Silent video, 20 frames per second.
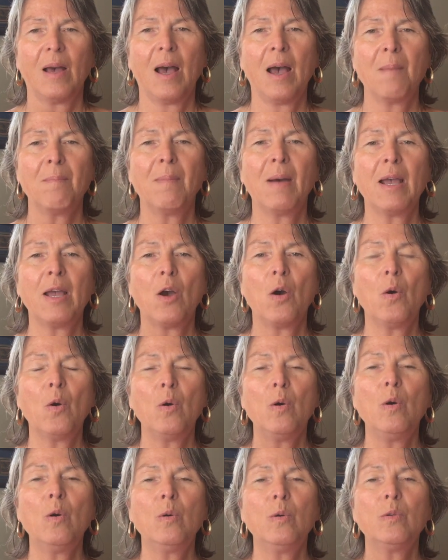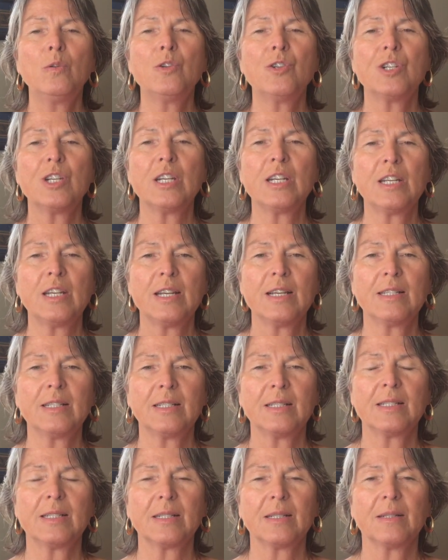I'm my own
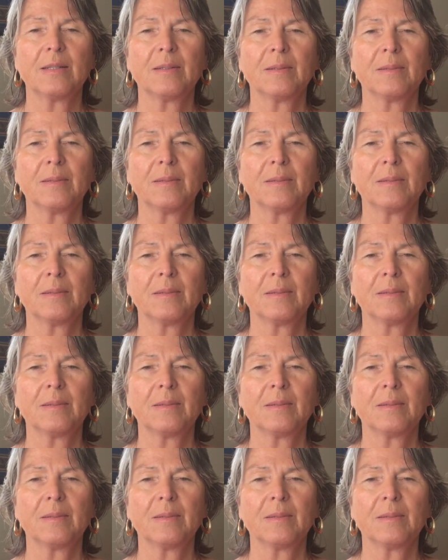genius.